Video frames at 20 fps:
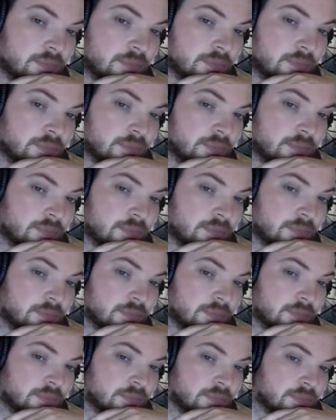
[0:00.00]
And I think
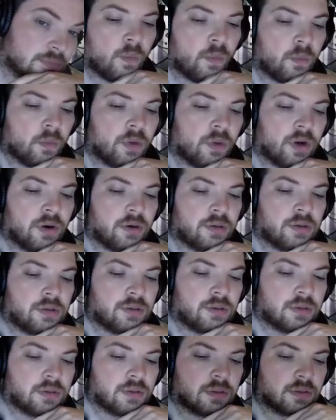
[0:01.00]
United have had to do that as
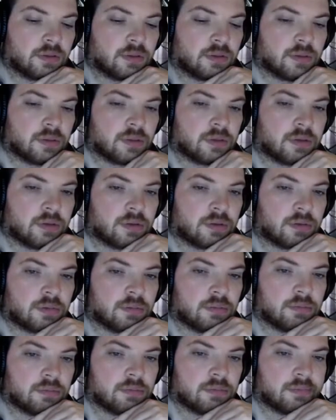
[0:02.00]
well with the
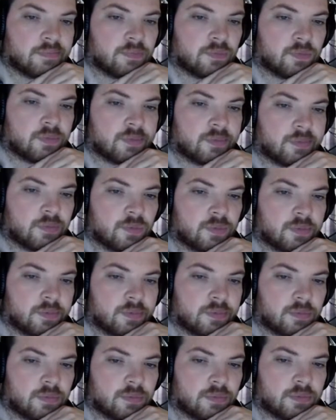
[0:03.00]
players that we've
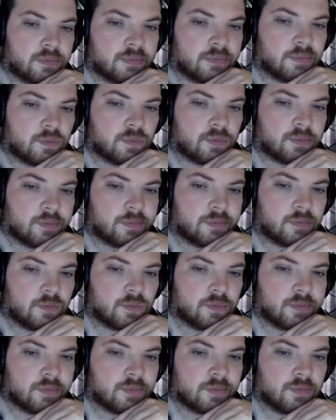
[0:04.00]
sort of
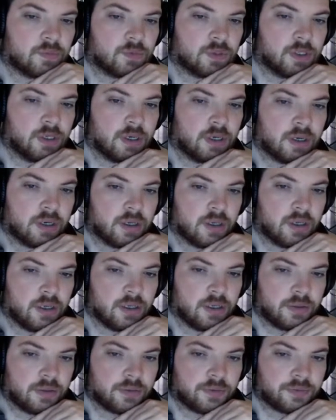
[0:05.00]
tried to bring in
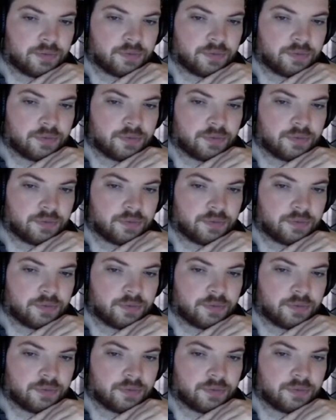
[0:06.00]
as well.